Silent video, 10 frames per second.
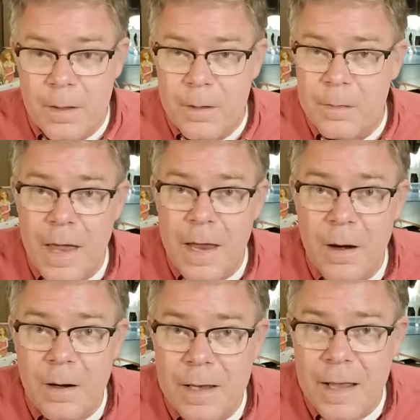they
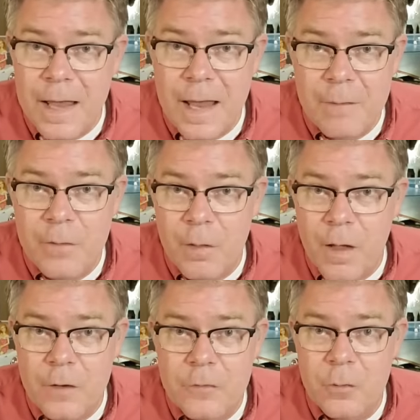aren't going to have the
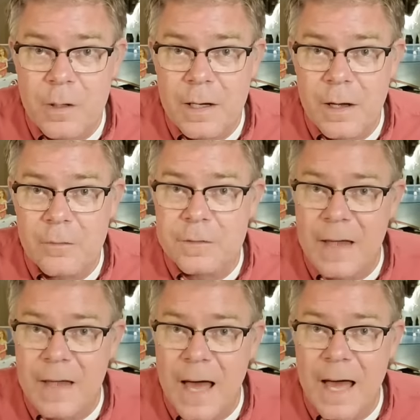luxury of
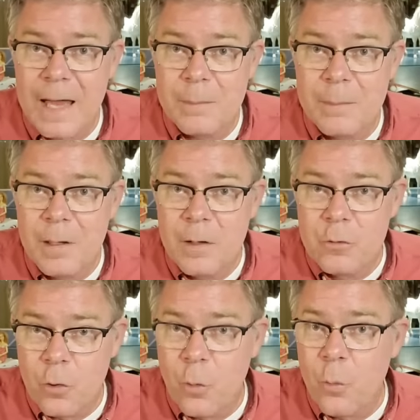time
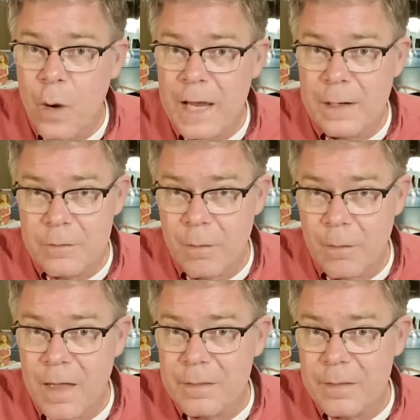to wait to
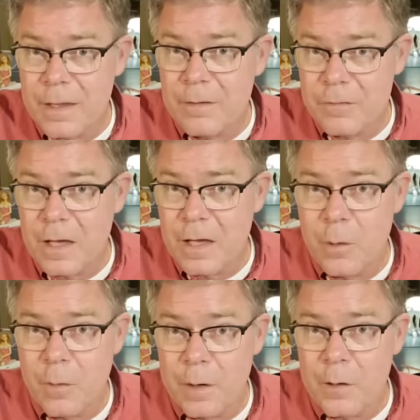let things get
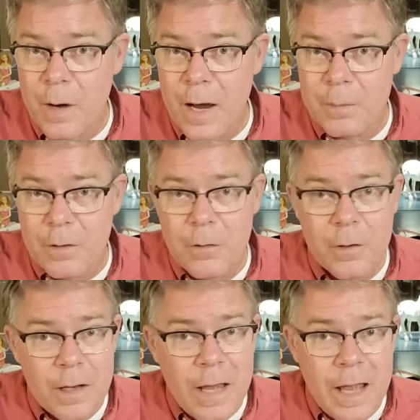really crappy.
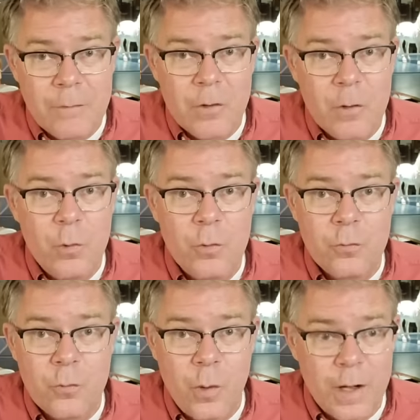They're going to have to
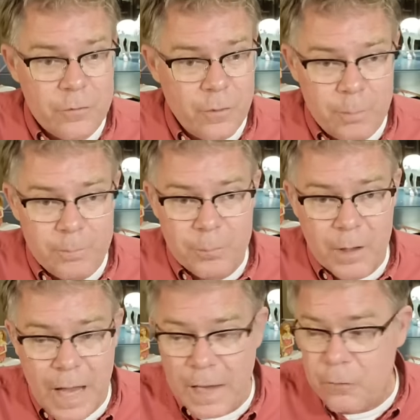move quick. So,
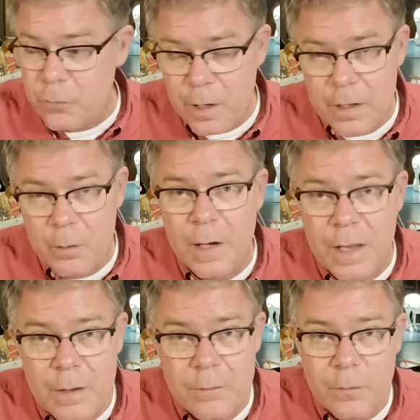contrary to what
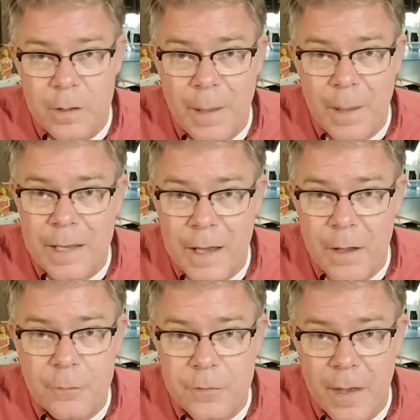everybody
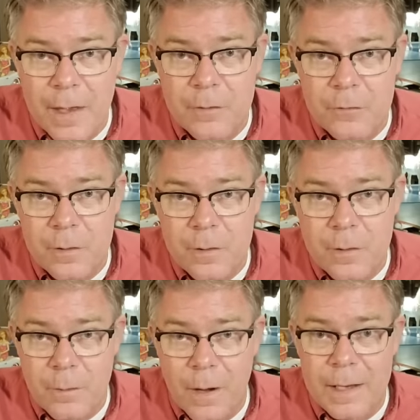else says,
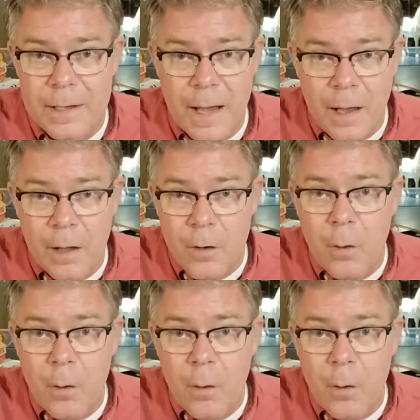right? I'll go